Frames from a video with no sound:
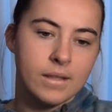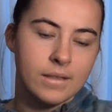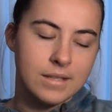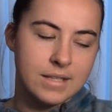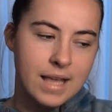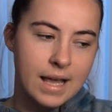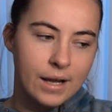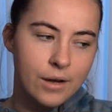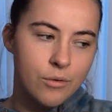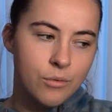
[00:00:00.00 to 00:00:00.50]
The
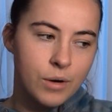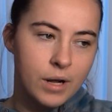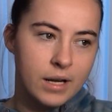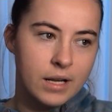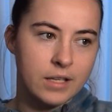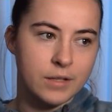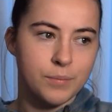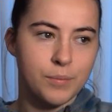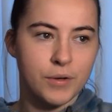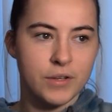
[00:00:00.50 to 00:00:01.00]
second
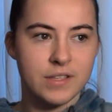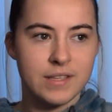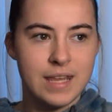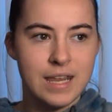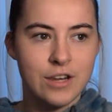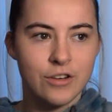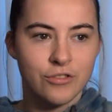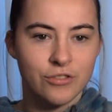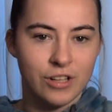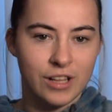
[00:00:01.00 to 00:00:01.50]
one is
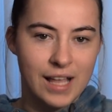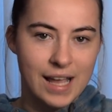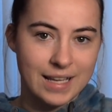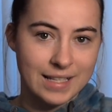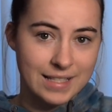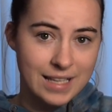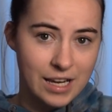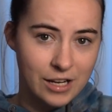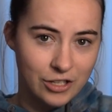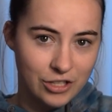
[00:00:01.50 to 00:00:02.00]

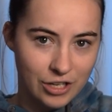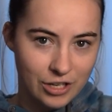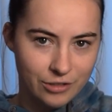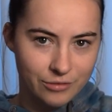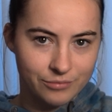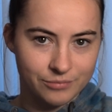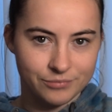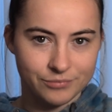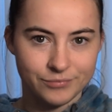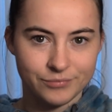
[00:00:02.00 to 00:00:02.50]
proceduralization.
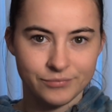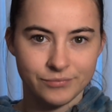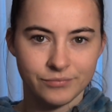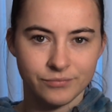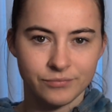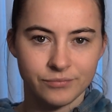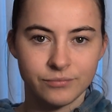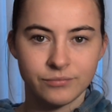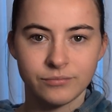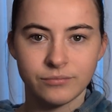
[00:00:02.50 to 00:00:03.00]

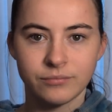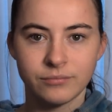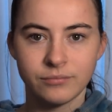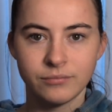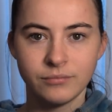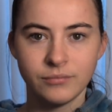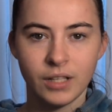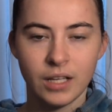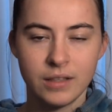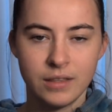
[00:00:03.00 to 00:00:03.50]

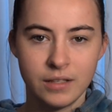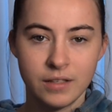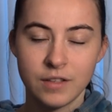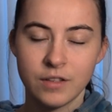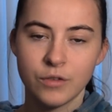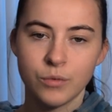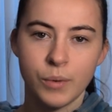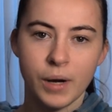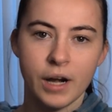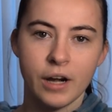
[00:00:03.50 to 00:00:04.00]
This
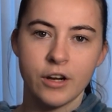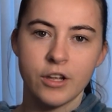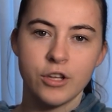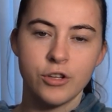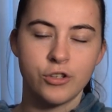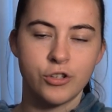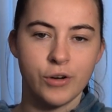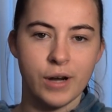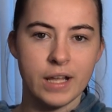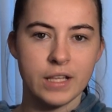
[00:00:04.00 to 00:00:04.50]
is where
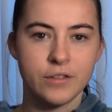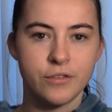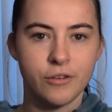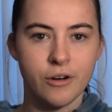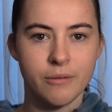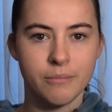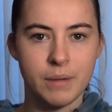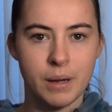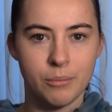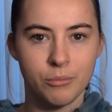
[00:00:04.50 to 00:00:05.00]
you transfer
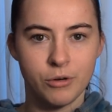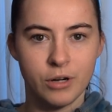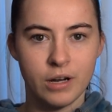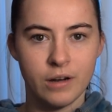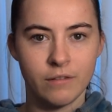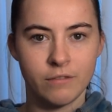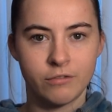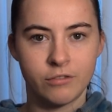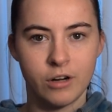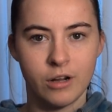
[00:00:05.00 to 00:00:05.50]
a
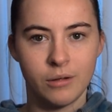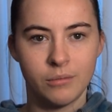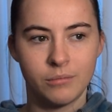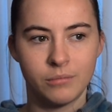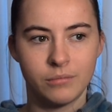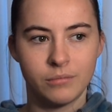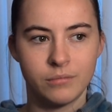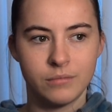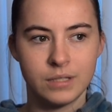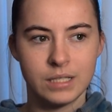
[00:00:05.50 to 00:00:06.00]
memory
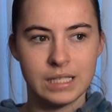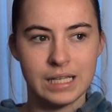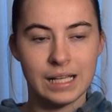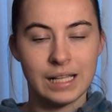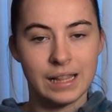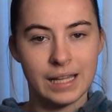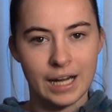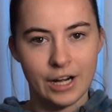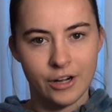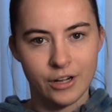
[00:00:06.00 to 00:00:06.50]
from
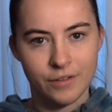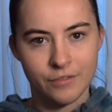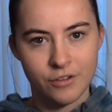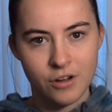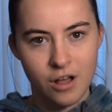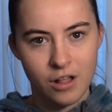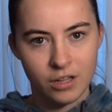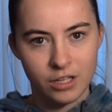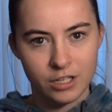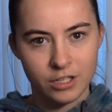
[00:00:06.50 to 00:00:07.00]
declarative
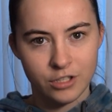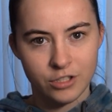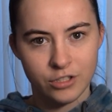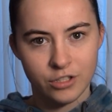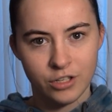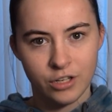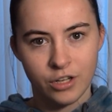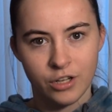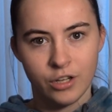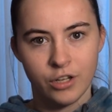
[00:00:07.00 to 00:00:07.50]

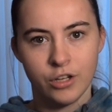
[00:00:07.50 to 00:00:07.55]
knowledge